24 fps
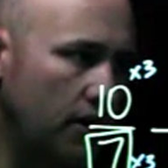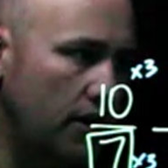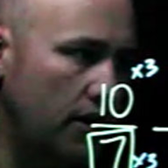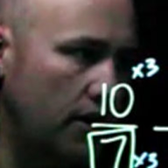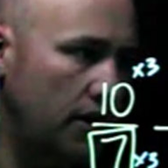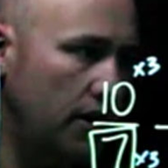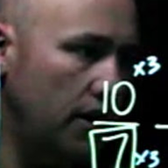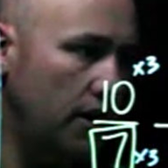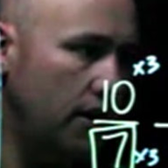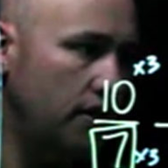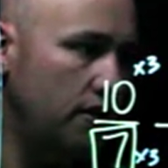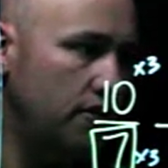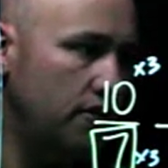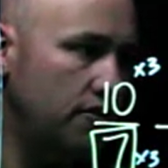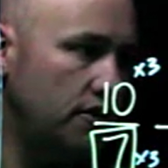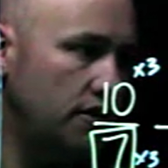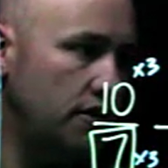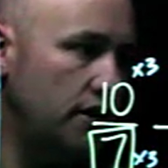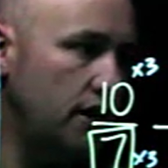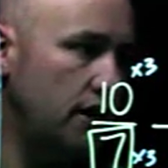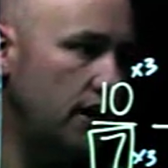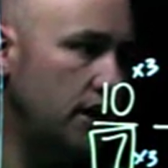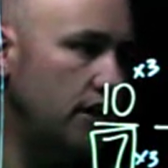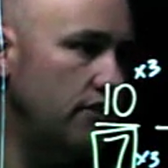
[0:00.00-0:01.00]
and there's a
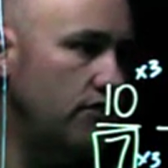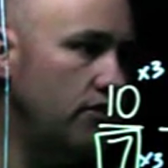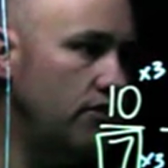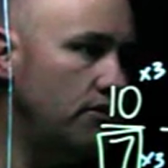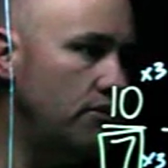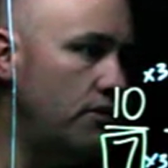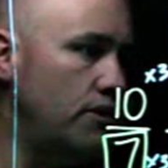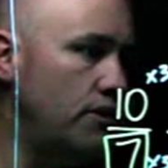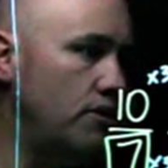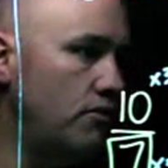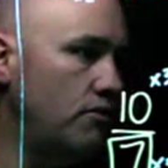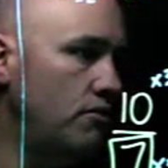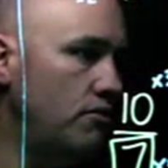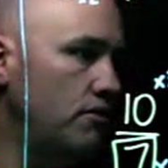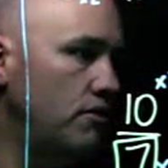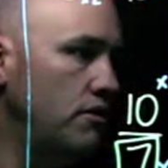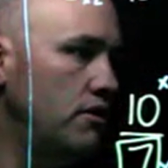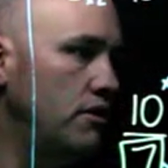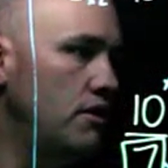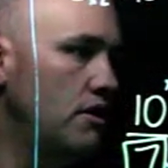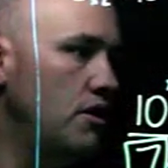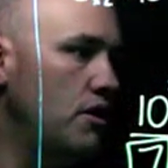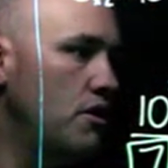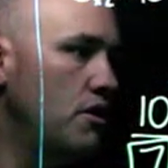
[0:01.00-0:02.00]
negative in the middle,
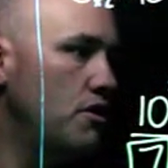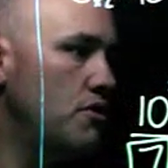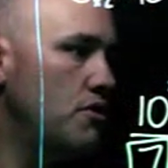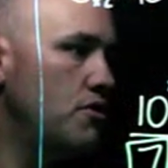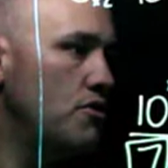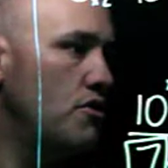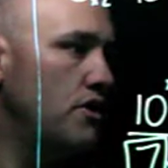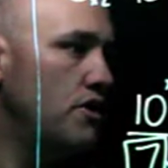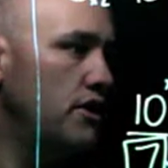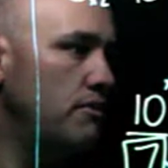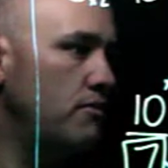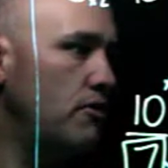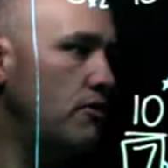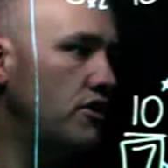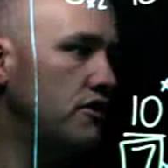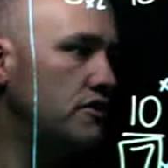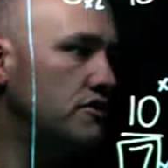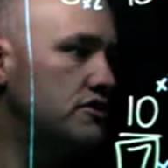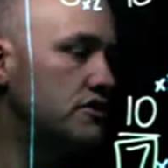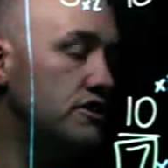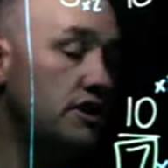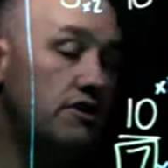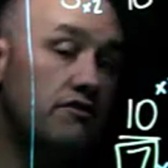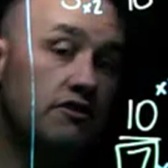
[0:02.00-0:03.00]
30
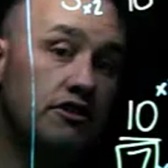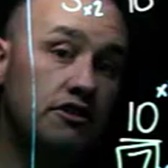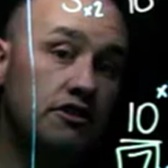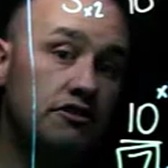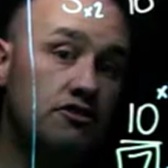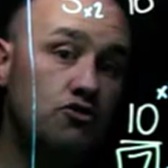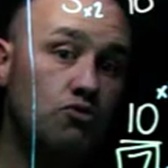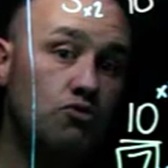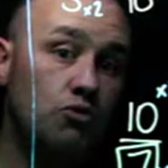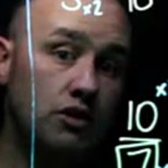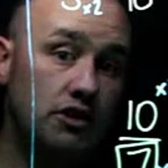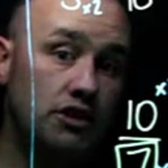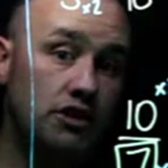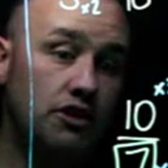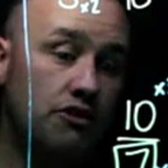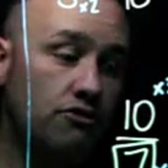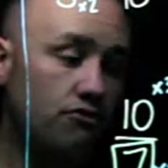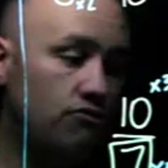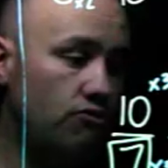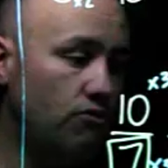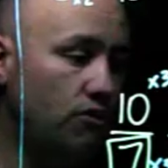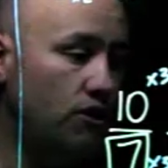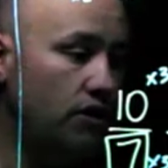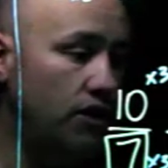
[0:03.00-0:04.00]
minus 7 is
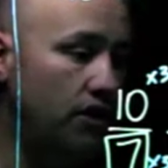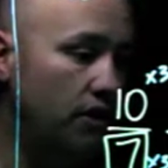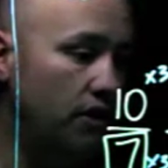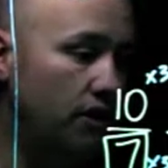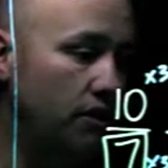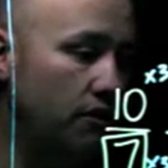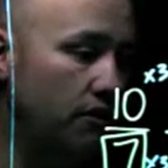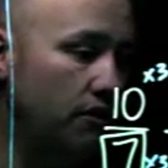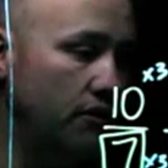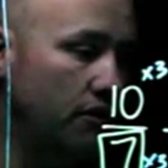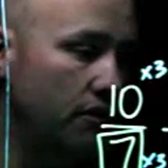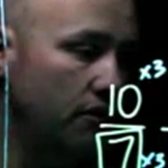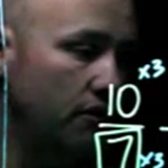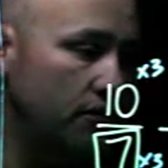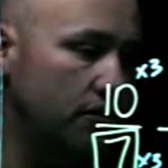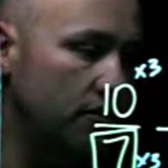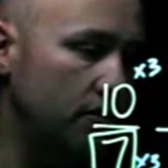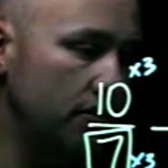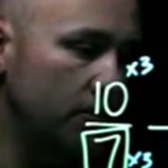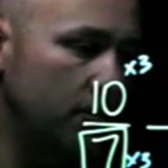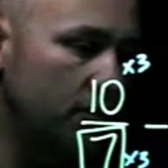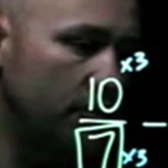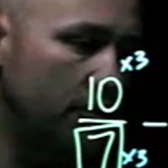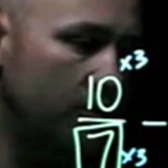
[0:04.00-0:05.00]
23, so
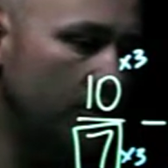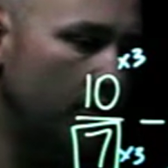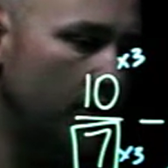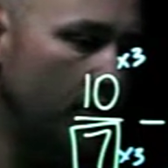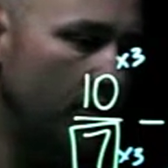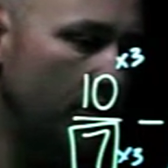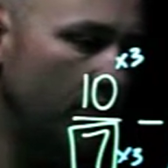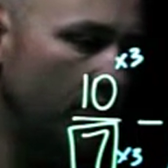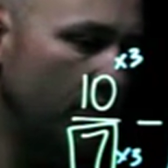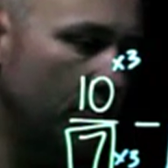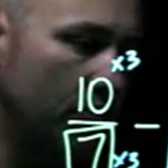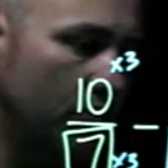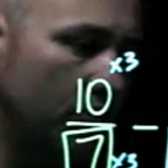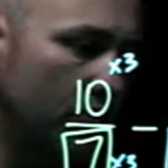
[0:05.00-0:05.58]
this is now equal to